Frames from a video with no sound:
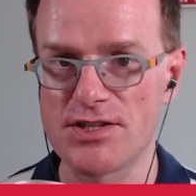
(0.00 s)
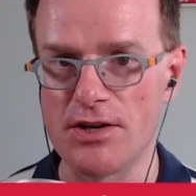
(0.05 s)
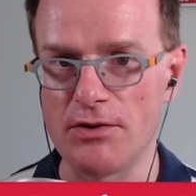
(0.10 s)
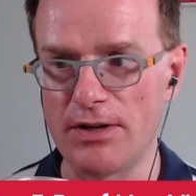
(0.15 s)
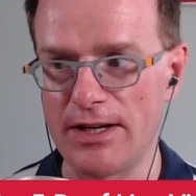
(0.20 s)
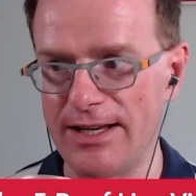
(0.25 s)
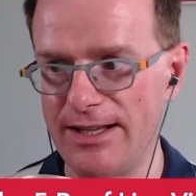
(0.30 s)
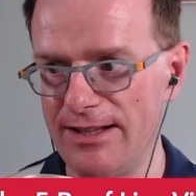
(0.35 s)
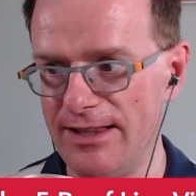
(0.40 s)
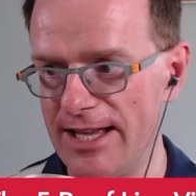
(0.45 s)

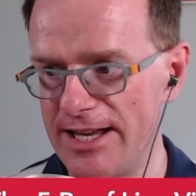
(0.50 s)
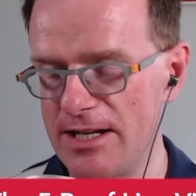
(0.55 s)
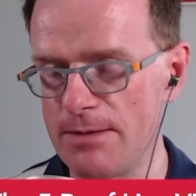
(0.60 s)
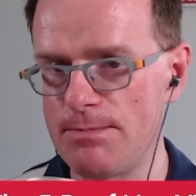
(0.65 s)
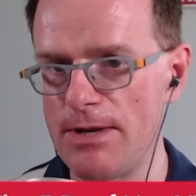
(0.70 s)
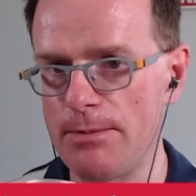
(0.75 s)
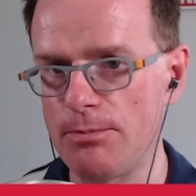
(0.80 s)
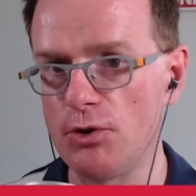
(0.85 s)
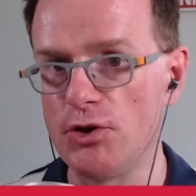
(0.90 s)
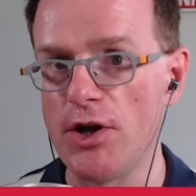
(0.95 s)
So
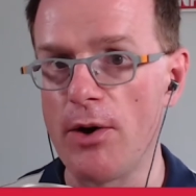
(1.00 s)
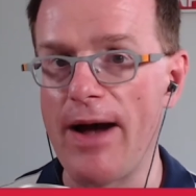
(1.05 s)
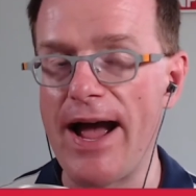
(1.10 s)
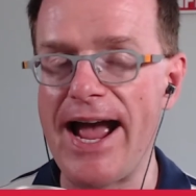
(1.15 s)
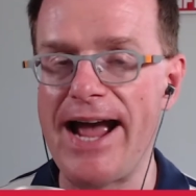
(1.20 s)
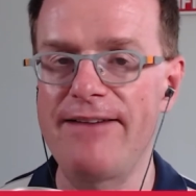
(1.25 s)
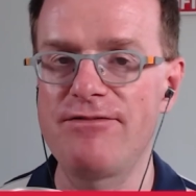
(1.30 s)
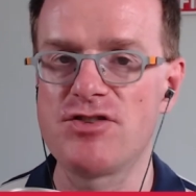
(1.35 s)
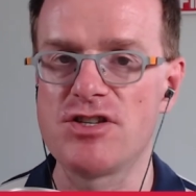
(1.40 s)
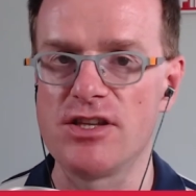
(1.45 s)
letting people know
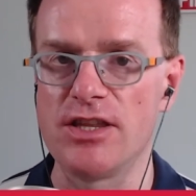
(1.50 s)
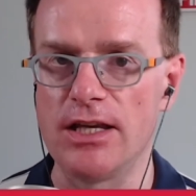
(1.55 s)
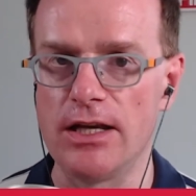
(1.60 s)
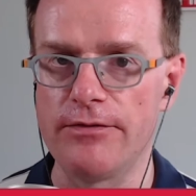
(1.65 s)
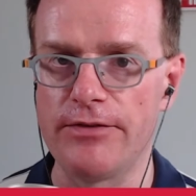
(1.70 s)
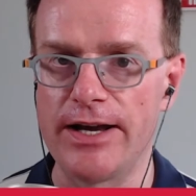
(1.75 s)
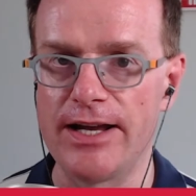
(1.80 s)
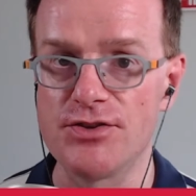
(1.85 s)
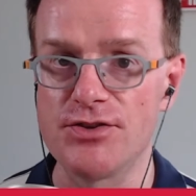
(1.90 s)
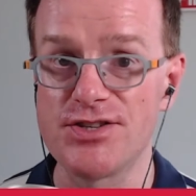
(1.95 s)
after the
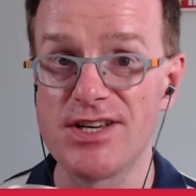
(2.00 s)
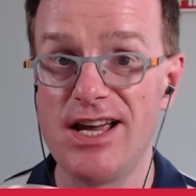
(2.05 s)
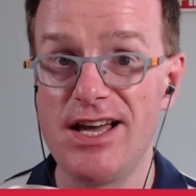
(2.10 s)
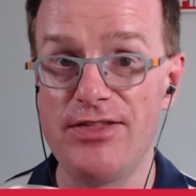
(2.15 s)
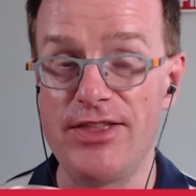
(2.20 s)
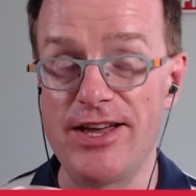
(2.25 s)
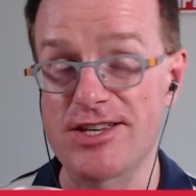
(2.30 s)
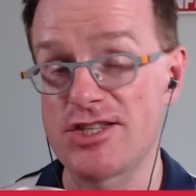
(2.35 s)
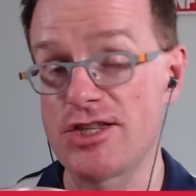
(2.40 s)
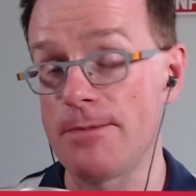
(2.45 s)
event,
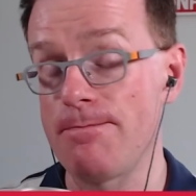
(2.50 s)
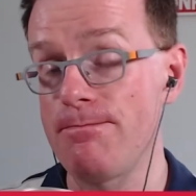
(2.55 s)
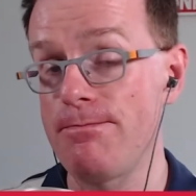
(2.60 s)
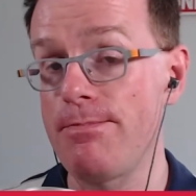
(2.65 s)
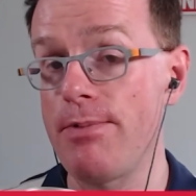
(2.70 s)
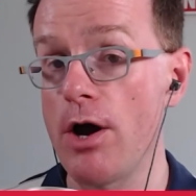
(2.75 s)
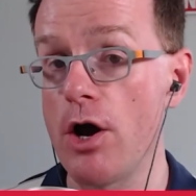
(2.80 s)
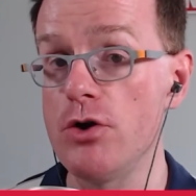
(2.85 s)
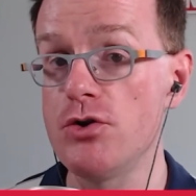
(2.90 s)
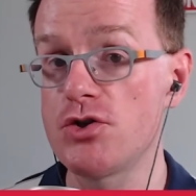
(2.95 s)
that's the
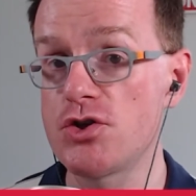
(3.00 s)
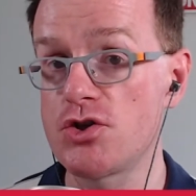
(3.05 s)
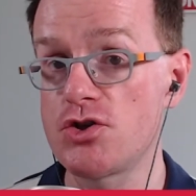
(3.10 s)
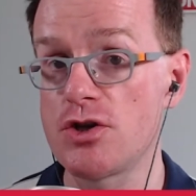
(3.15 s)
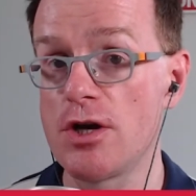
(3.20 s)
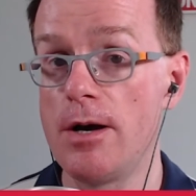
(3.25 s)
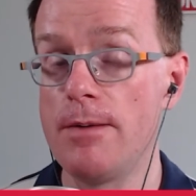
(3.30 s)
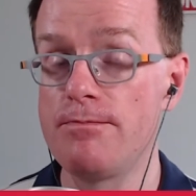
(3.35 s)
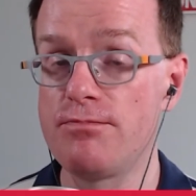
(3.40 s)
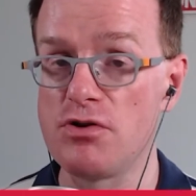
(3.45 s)

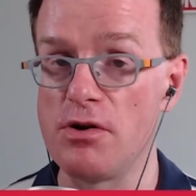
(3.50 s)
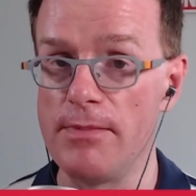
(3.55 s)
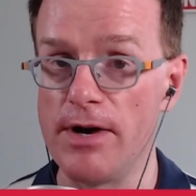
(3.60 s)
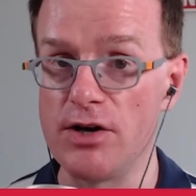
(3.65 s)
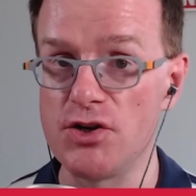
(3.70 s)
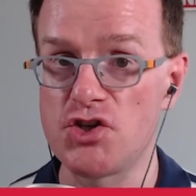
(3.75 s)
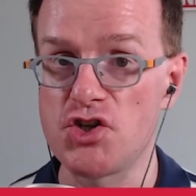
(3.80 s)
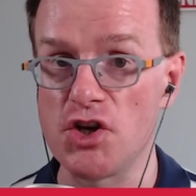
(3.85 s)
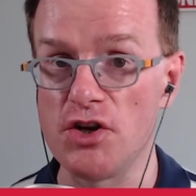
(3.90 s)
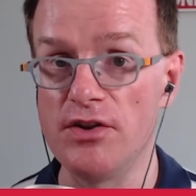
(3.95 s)
post
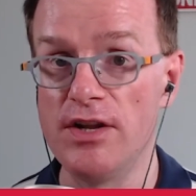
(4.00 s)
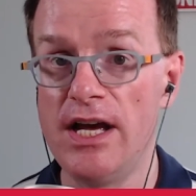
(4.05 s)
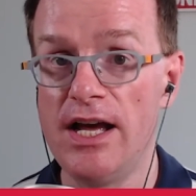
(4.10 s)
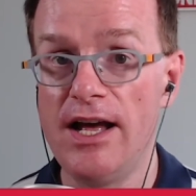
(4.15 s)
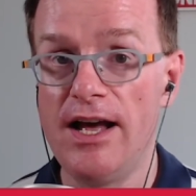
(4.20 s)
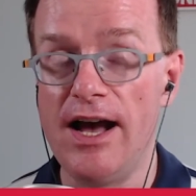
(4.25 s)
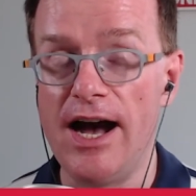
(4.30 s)
promotion.